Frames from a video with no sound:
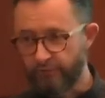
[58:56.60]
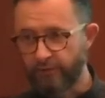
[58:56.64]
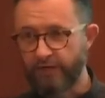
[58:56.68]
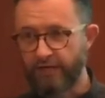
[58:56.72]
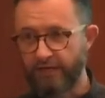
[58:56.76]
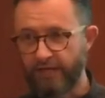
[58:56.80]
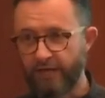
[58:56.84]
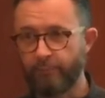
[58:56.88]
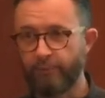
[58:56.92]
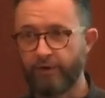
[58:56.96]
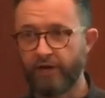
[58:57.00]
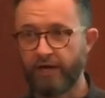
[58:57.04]
and
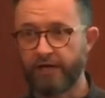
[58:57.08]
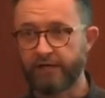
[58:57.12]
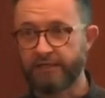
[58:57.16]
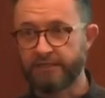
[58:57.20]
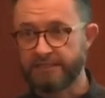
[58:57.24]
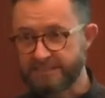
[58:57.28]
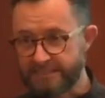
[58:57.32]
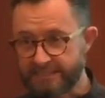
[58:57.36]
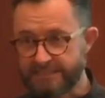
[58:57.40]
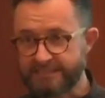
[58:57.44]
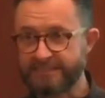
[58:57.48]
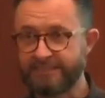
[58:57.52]
Lebanon in
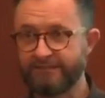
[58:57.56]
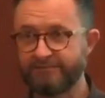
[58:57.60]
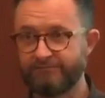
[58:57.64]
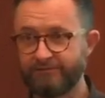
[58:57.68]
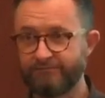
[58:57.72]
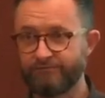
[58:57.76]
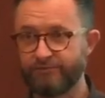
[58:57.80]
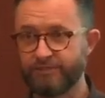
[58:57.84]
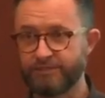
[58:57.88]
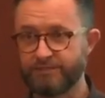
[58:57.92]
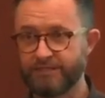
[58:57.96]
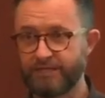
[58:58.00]

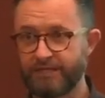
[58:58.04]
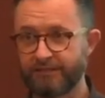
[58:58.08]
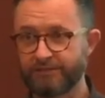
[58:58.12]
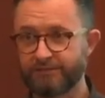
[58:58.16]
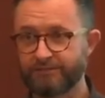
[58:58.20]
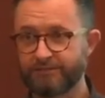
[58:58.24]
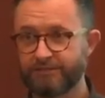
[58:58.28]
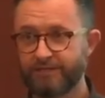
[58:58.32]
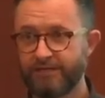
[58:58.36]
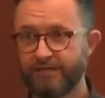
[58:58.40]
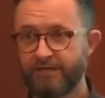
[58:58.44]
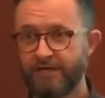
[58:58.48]

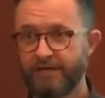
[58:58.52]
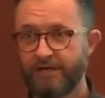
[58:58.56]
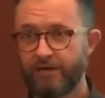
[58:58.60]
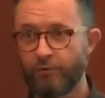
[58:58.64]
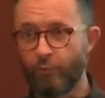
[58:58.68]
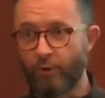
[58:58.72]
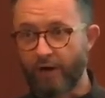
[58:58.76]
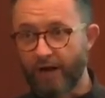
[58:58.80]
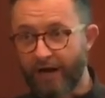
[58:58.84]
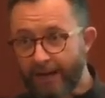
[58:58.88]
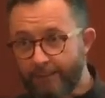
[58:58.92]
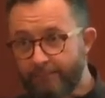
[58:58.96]
1656.
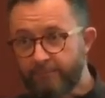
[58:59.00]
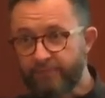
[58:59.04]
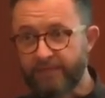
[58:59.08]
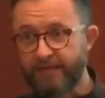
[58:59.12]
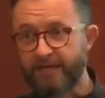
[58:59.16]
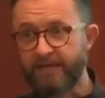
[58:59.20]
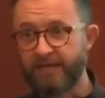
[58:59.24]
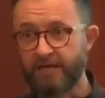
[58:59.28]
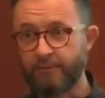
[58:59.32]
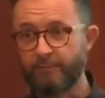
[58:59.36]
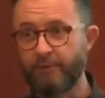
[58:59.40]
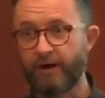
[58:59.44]
When I'm
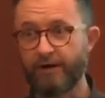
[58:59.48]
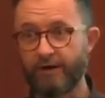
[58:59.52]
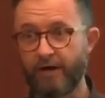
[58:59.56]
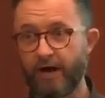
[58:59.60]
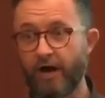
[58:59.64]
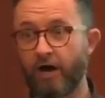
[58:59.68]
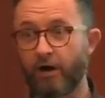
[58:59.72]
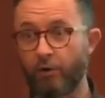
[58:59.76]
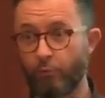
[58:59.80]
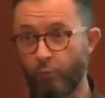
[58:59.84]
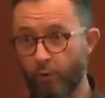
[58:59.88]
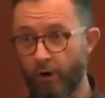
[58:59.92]
thinking about
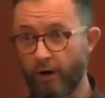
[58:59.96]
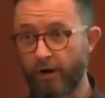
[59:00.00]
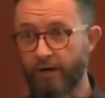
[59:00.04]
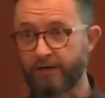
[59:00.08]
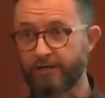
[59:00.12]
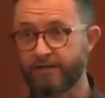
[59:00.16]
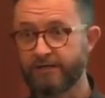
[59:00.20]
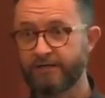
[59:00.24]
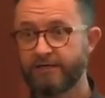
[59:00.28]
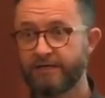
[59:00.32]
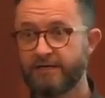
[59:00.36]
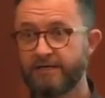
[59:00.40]
our
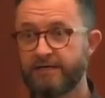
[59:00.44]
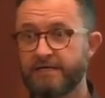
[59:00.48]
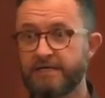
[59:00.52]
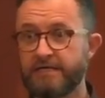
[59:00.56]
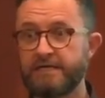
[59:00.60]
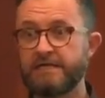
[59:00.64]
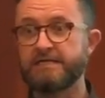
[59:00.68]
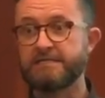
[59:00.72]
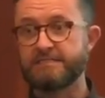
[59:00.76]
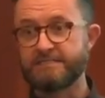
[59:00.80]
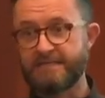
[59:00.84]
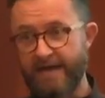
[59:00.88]
work,
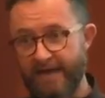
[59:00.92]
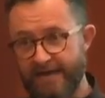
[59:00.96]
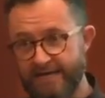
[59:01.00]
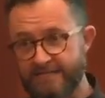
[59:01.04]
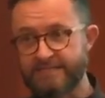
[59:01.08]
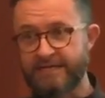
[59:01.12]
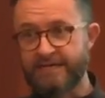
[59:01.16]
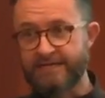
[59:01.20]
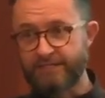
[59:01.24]
it is as a